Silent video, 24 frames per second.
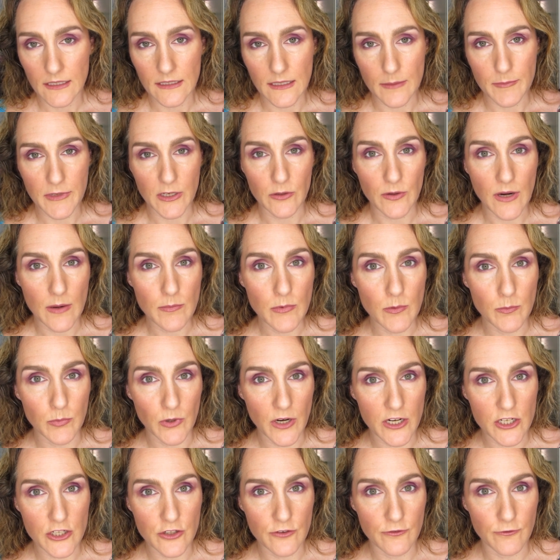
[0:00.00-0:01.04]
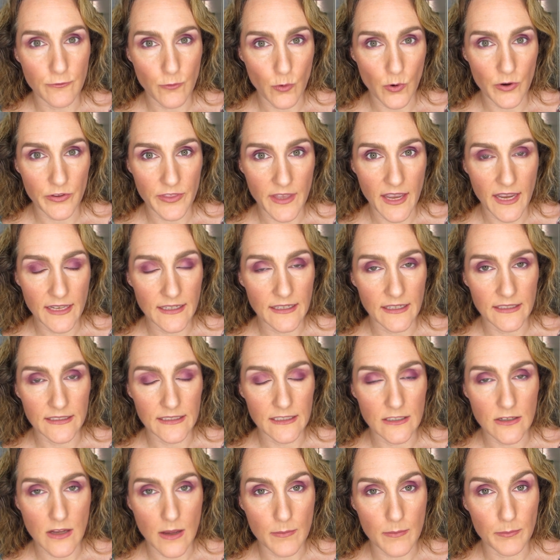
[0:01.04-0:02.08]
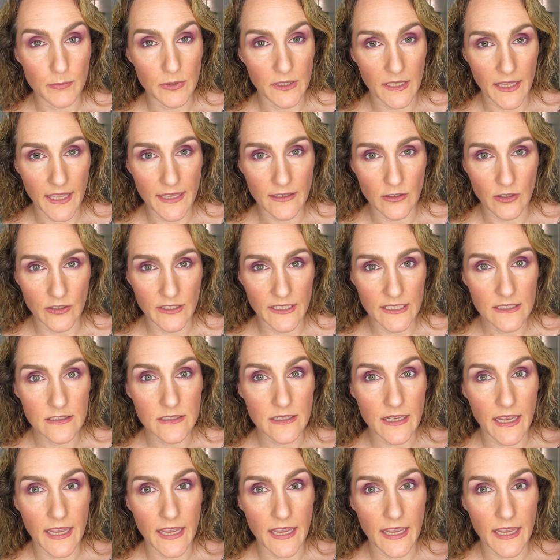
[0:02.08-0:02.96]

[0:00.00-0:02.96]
Let me grab a brush for that. I did not plan on it,